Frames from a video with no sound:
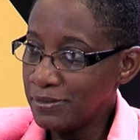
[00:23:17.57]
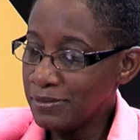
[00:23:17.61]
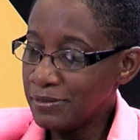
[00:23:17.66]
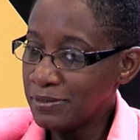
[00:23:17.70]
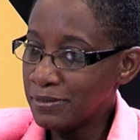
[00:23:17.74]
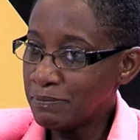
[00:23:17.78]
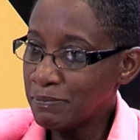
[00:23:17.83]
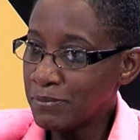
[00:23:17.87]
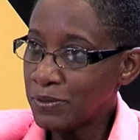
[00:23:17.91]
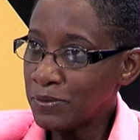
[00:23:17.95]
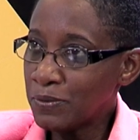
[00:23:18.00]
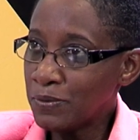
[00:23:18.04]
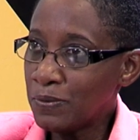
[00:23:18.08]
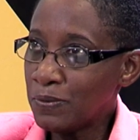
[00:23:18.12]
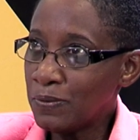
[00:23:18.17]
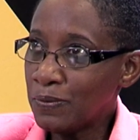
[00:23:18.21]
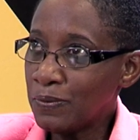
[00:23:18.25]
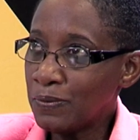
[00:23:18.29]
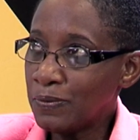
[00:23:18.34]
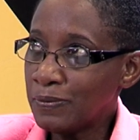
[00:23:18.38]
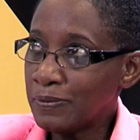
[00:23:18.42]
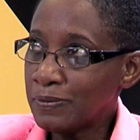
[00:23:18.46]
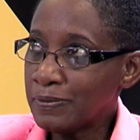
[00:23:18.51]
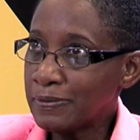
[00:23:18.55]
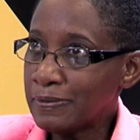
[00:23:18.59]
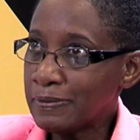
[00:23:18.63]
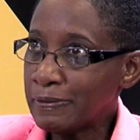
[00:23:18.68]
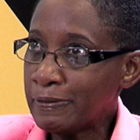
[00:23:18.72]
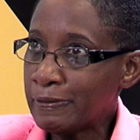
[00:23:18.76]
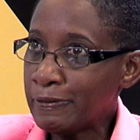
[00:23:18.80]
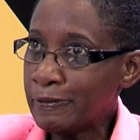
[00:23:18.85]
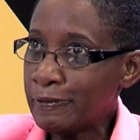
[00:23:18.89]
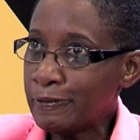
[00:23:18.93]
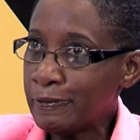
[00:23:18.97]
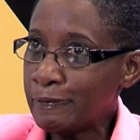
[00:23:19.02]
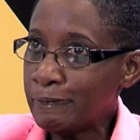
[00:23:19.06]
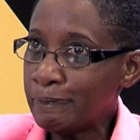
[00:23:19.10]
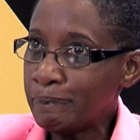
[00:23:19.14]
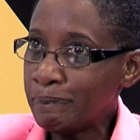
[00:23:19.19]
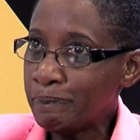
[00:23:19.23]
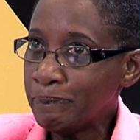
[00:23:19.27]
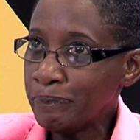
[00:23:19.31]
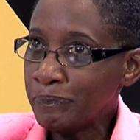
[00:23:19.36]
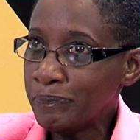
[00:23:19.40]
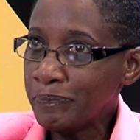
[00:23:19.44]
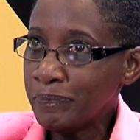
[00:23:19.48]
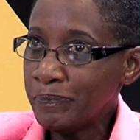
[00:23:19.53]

Is it because um,